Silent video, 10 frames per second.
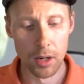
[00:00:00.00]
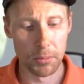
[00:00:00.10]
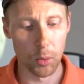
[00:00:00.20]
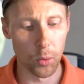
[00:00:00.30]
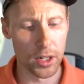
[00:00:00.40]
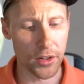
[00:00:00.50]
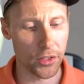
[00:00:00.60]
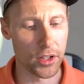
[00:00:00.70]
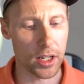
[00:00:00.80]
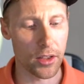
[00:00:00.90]
But one
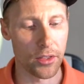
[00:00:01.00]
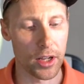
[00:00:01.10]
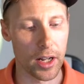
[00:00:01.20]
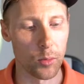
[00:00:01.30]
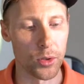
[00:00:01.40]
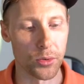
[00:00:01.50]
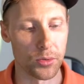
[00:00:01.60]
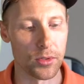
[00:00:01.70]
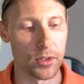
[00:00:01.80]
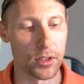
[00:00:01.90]
thing that I will
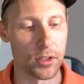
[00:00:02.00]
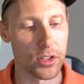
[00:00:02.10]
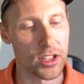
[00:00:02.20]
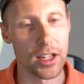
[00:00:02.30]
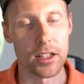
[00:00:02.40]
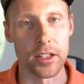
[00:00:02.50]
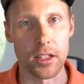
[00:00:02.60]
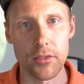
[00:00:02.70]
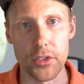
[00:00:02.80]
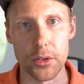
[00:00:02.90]
say and
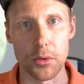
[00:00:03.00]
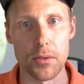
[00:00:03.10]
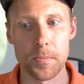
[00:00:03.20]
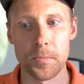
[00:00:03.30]
give you